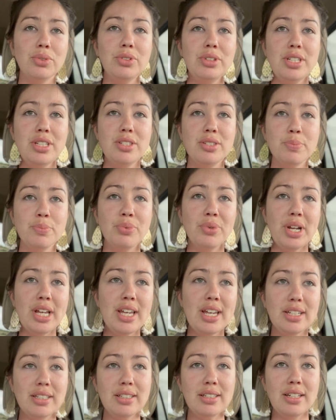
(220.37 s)
this
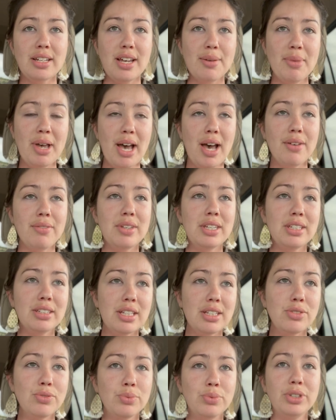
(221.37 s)
brand that I'm having
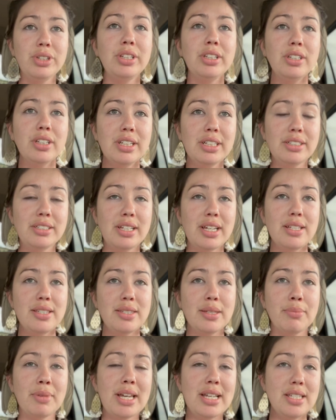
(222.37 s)
that's really good,
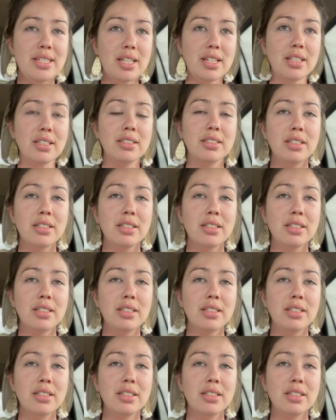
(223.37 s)
tastes amazing.